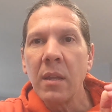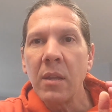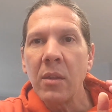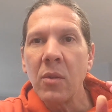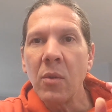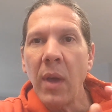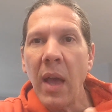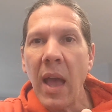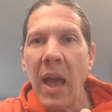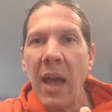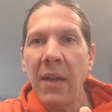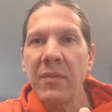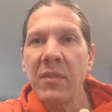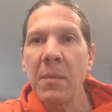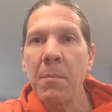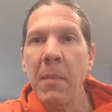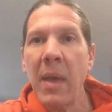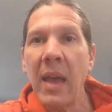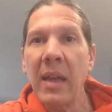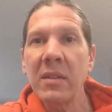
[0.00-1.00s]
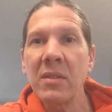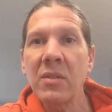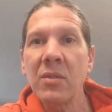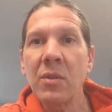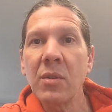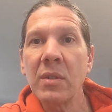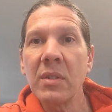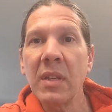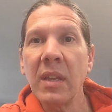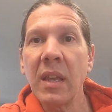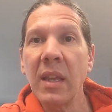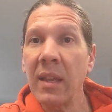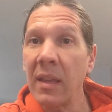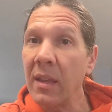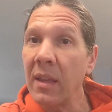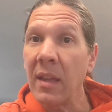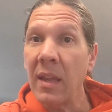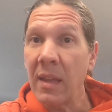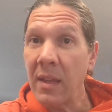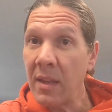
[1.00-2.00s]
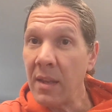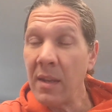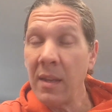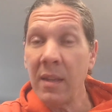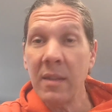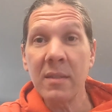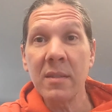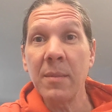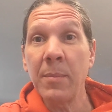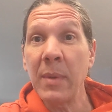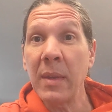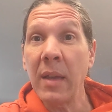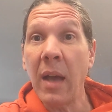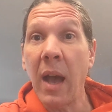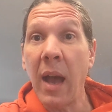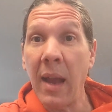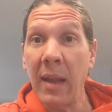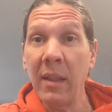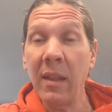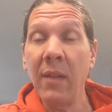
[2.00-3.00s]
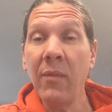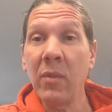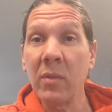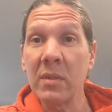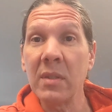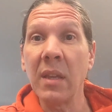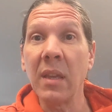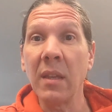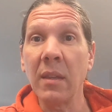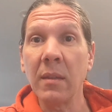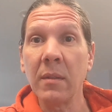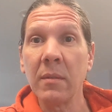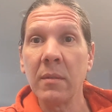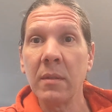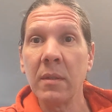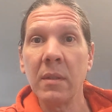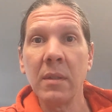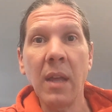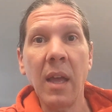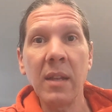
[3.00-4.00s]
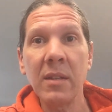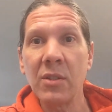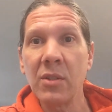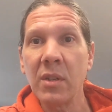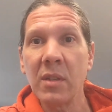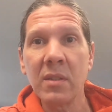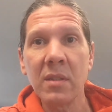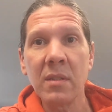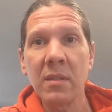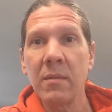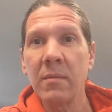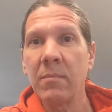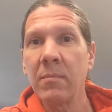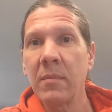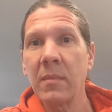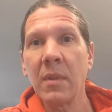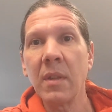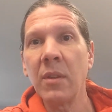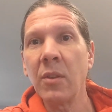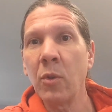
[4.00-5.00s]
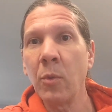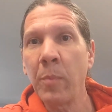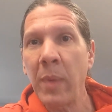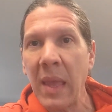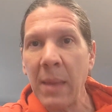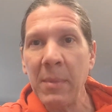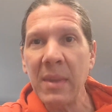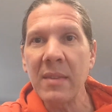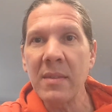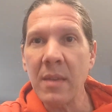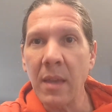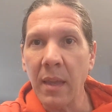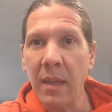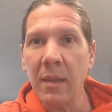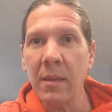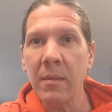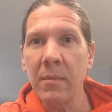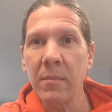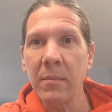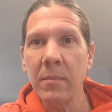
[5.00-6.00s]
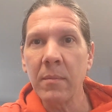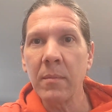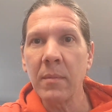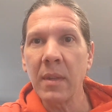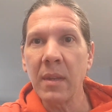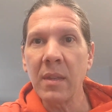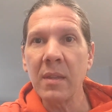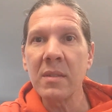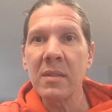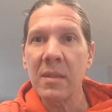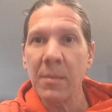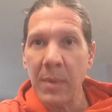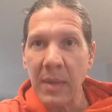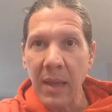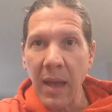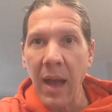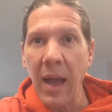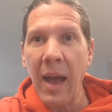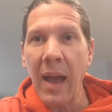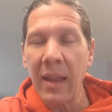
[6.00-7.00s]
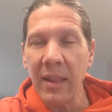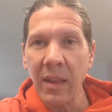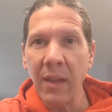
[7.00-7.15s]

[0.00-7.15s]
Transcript: you have to master tang. It needs to be high-level tang. Not just a little baby ting. It needs to be high